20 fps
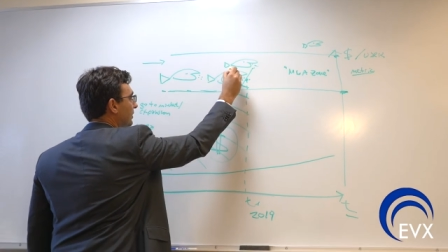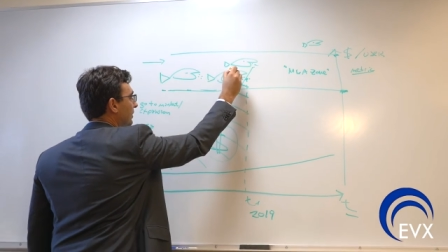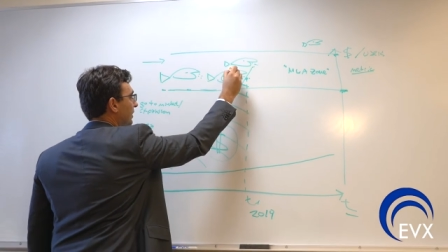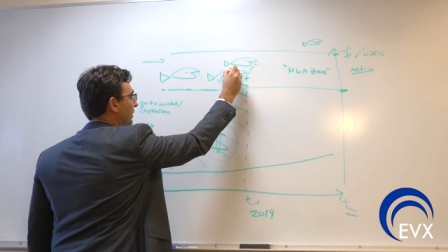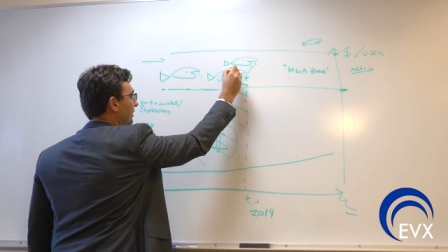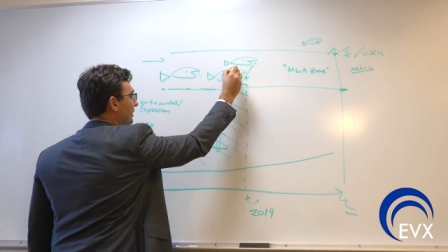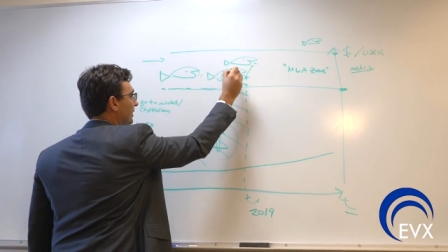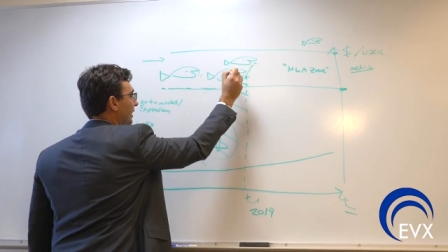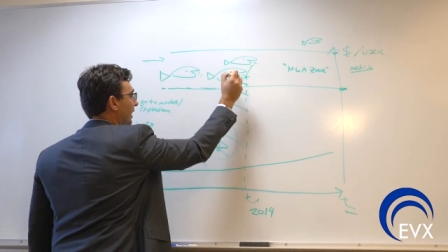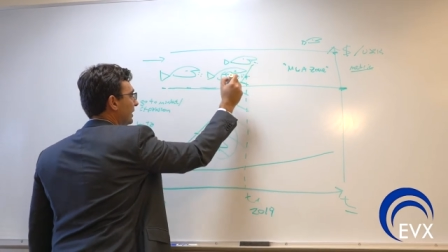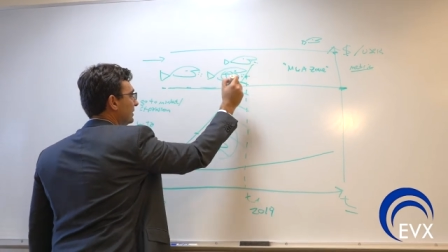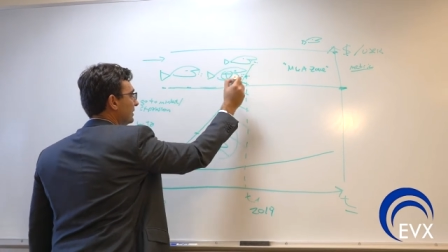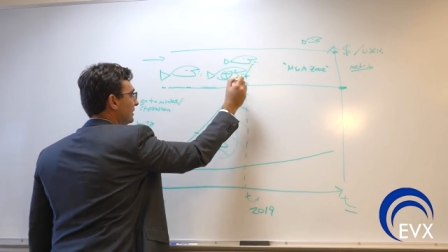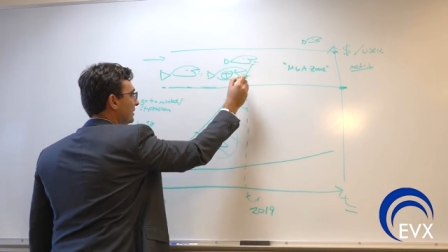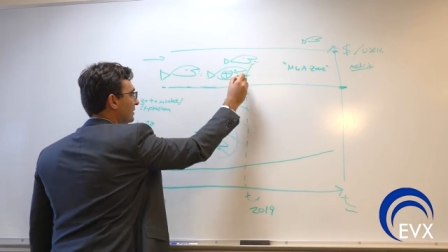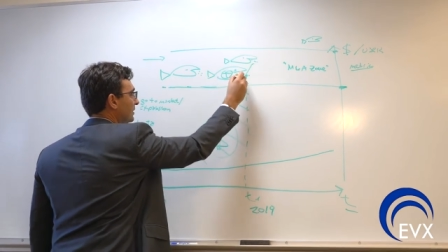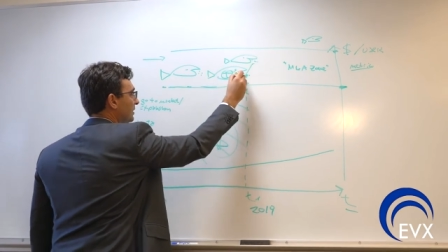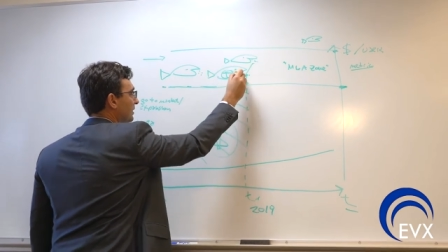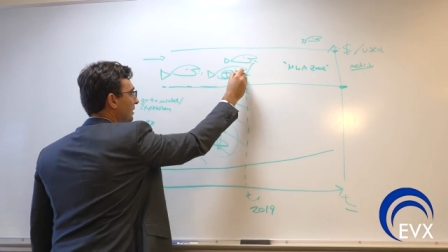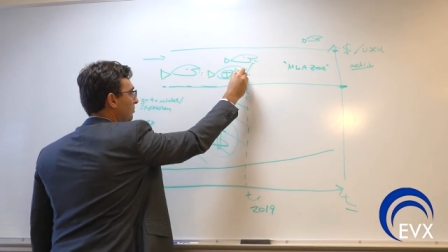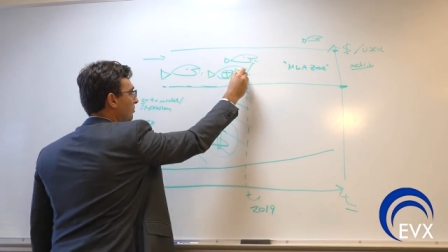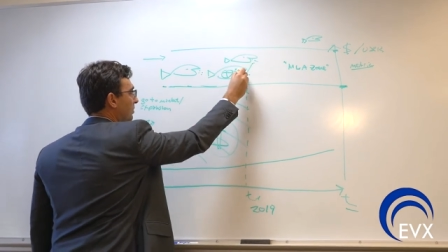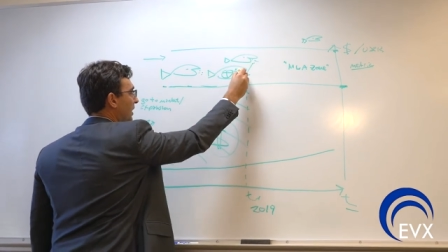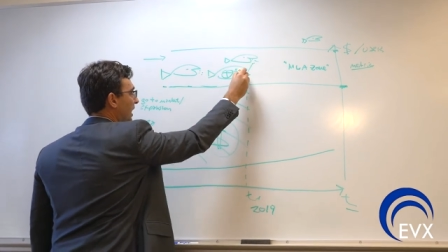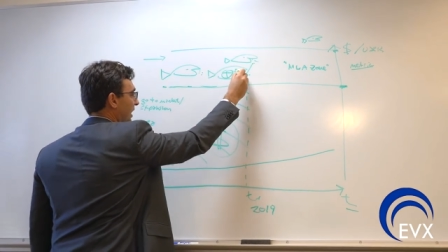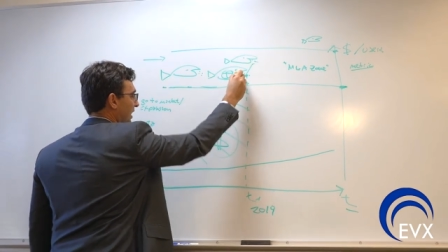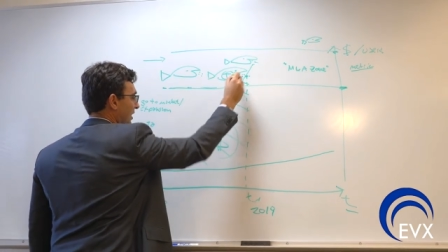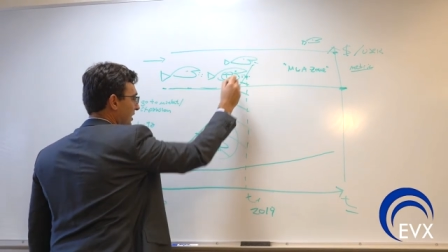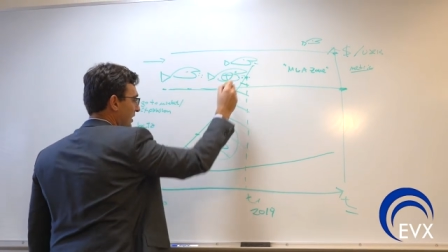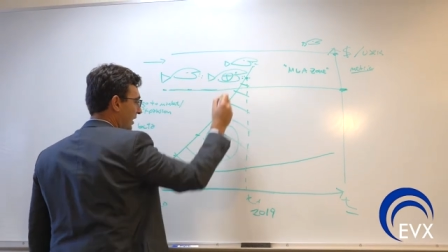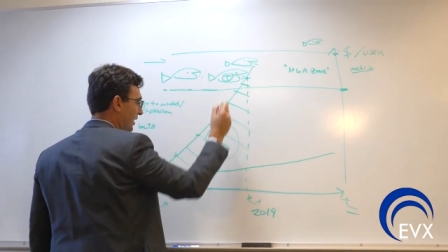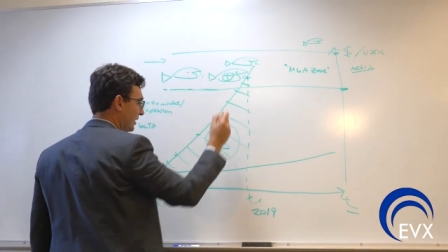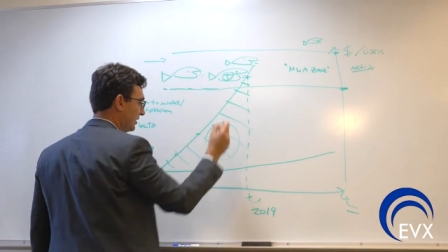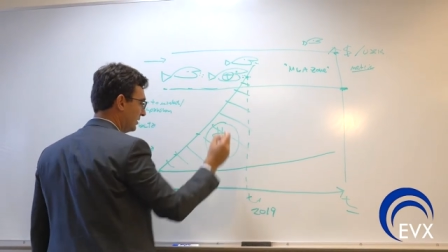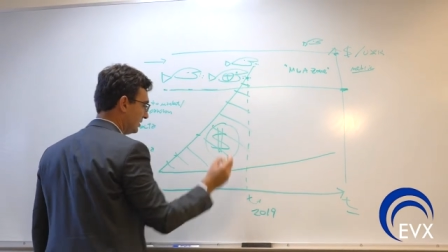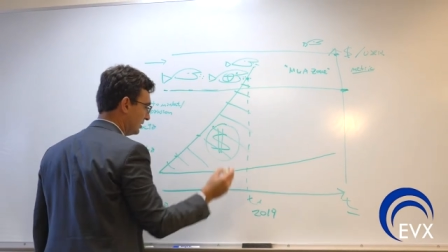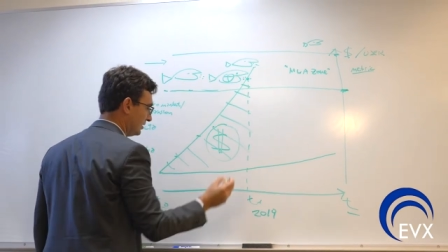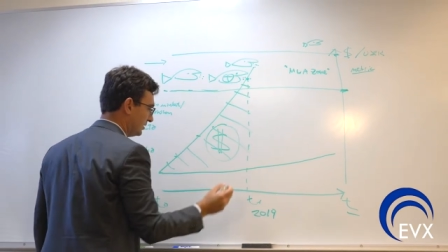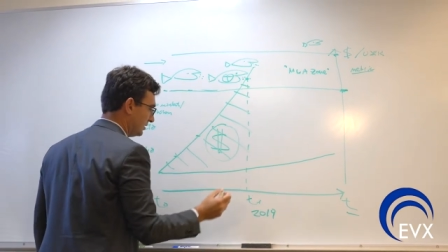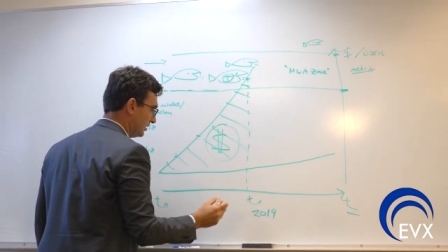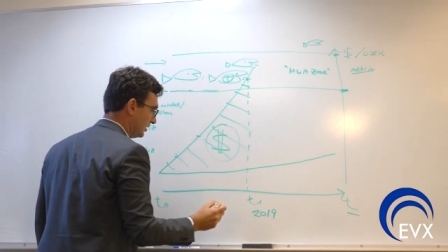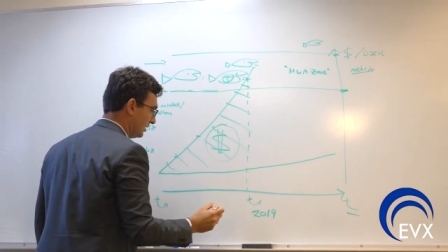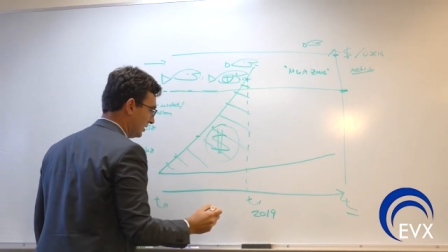and Tesla's gonna buy us